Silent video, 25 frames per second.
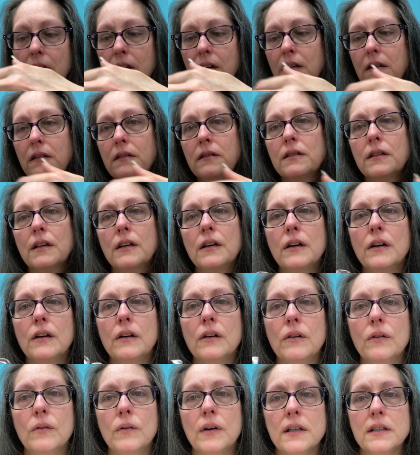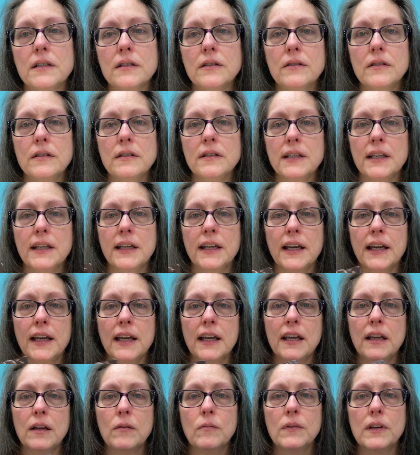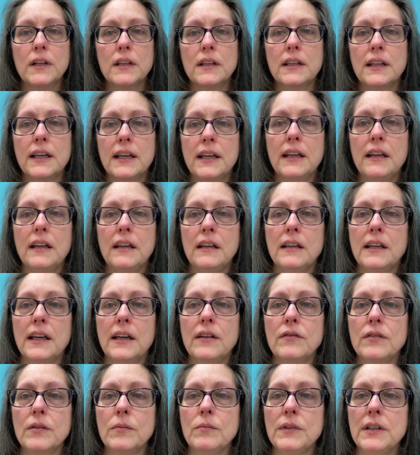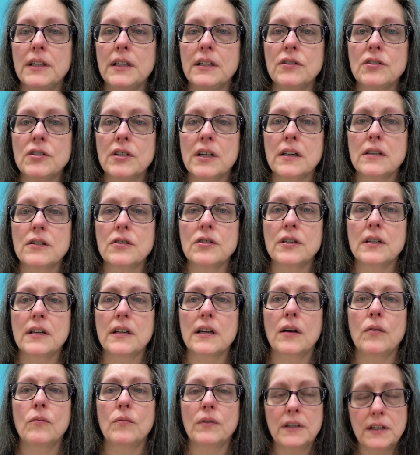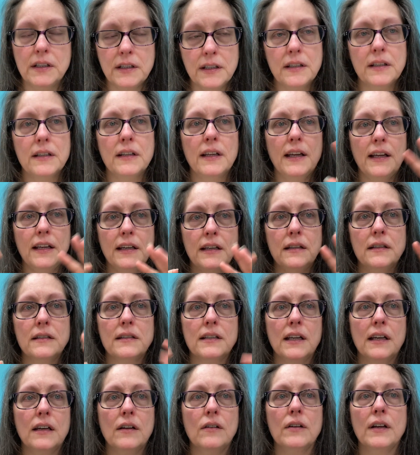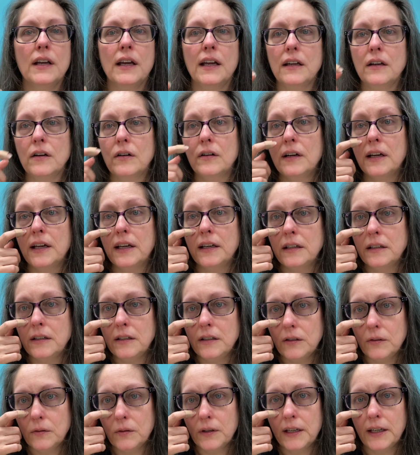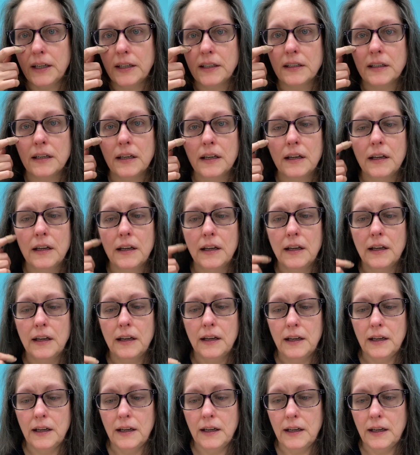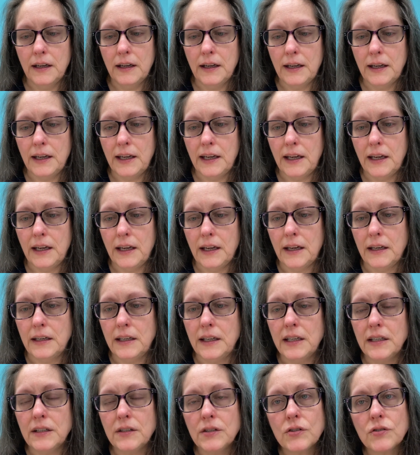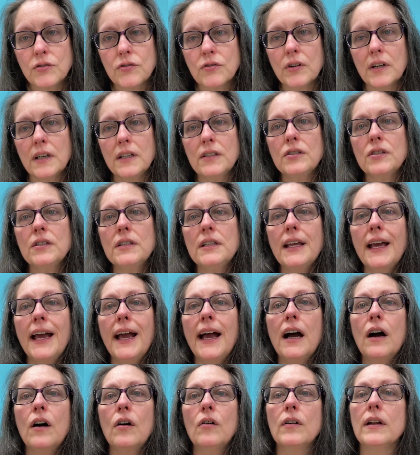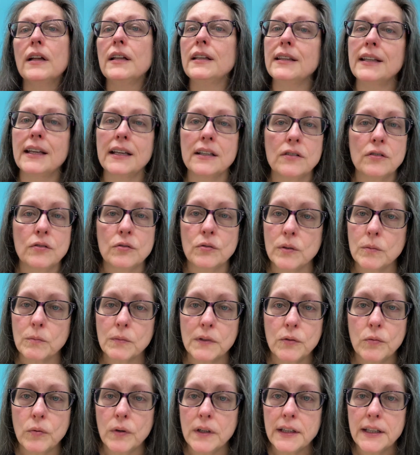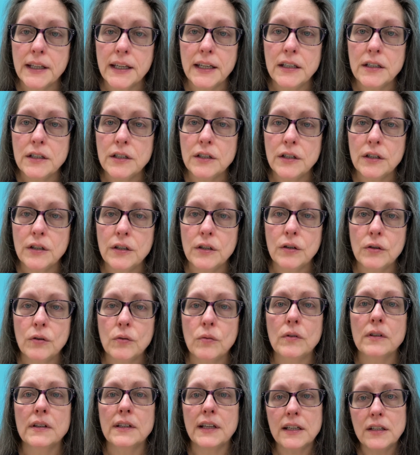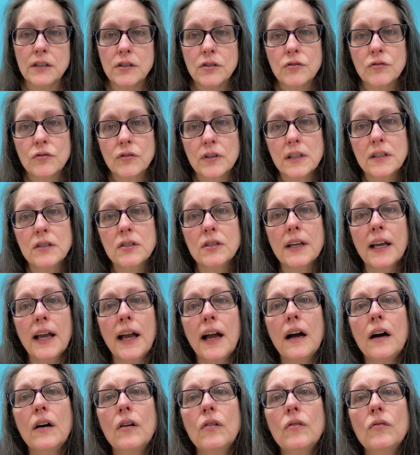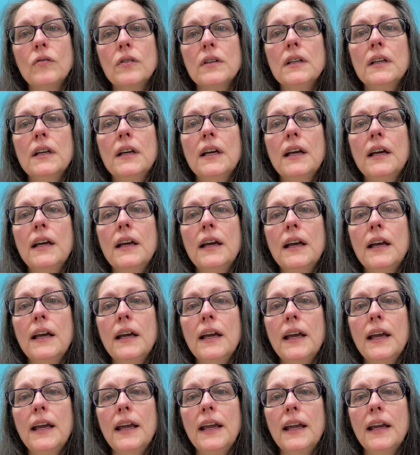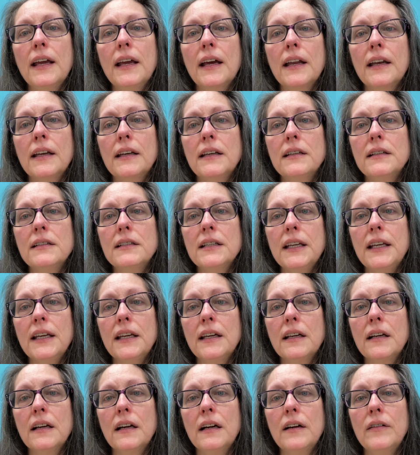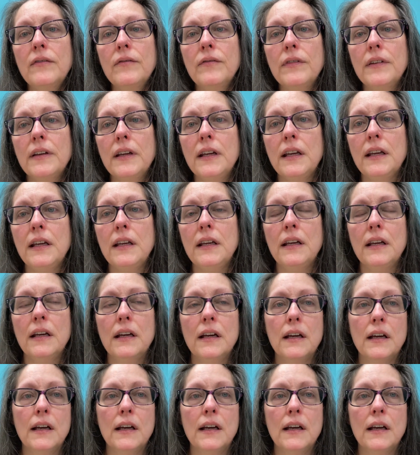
So as soon as they came and they gave him the injection, I went ahead and said, okay, go ahead and do it. And he stretched out, and that's normally what they do. They stretch out and to get comfy.